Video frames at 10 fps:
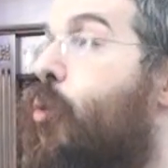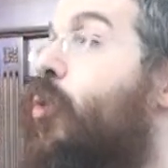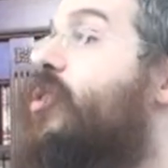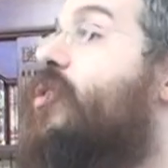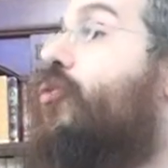
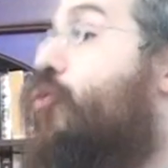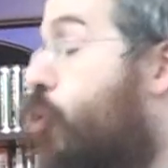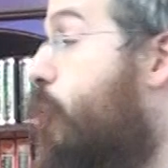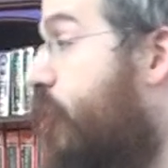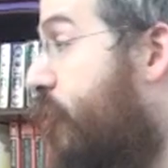What's the
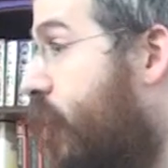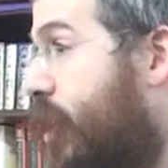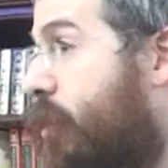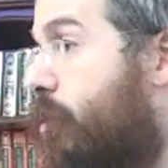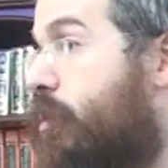dogma for
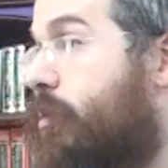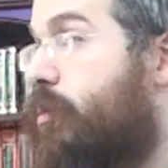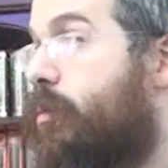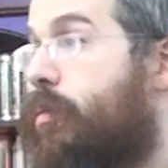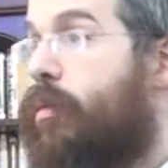it?
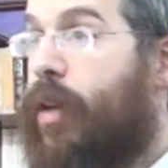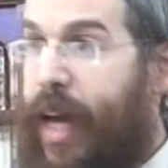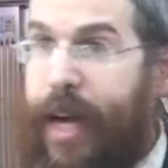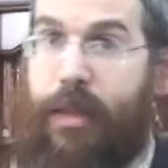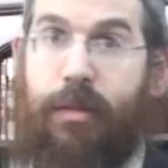
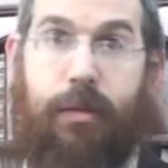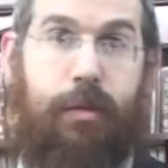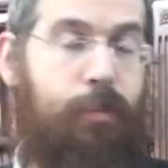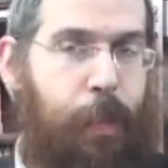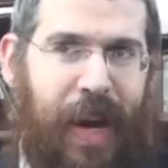Chais.
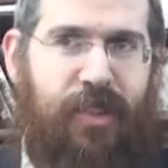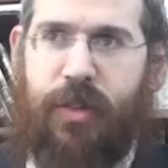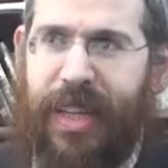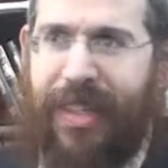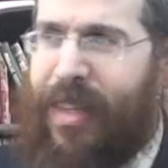The
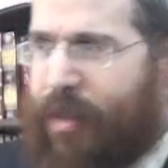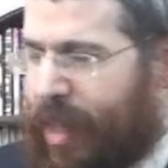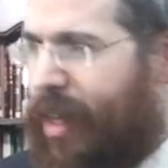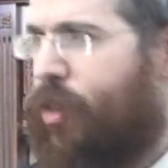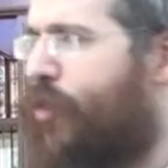Pashtus. That's what I'm
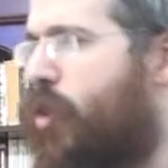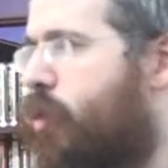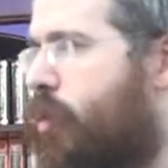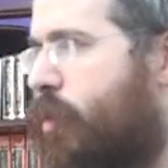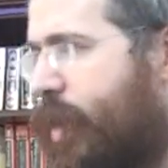saying in Tafshin
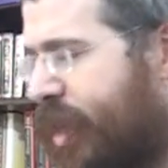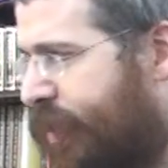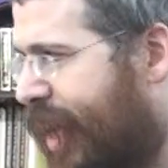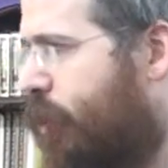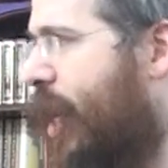Yud. That's the
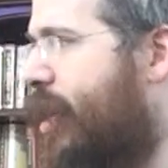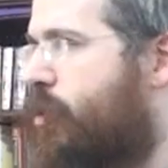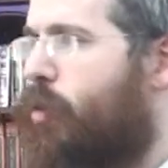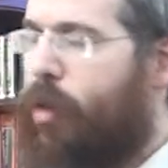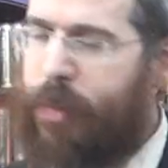Atam Chais
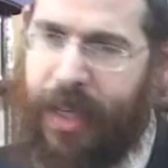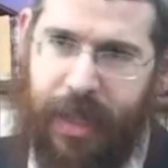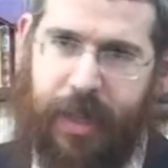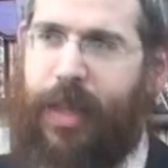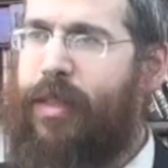Kulam.
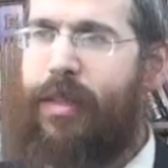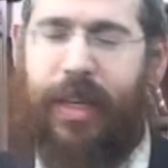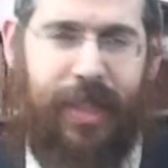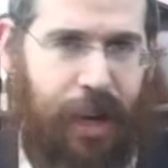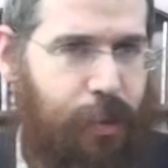
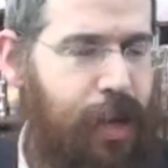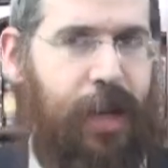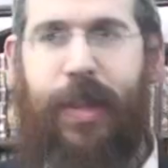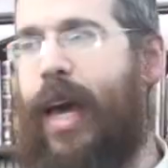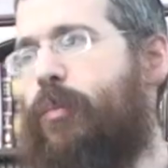That's how
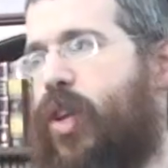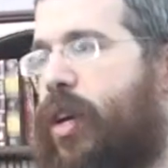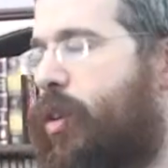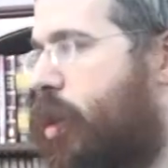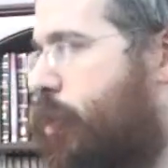the Hemshech
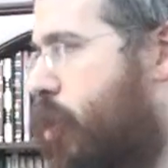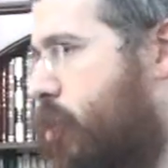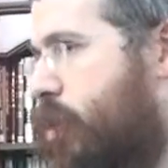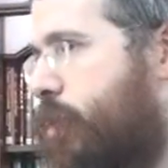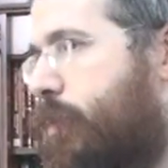and Yonim
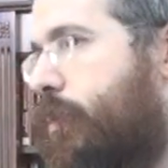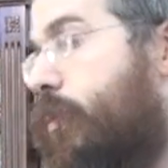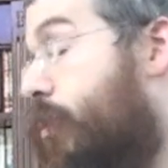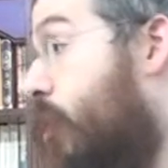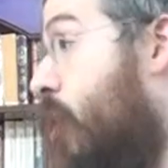goes.
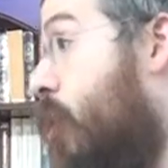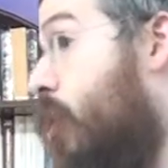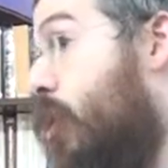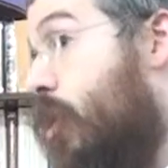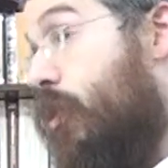
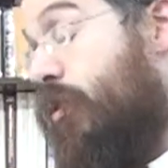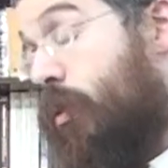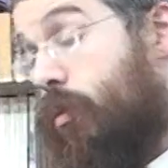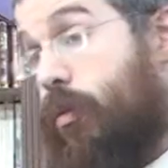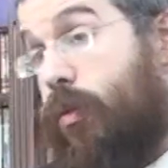
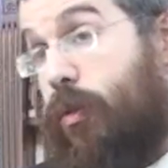So,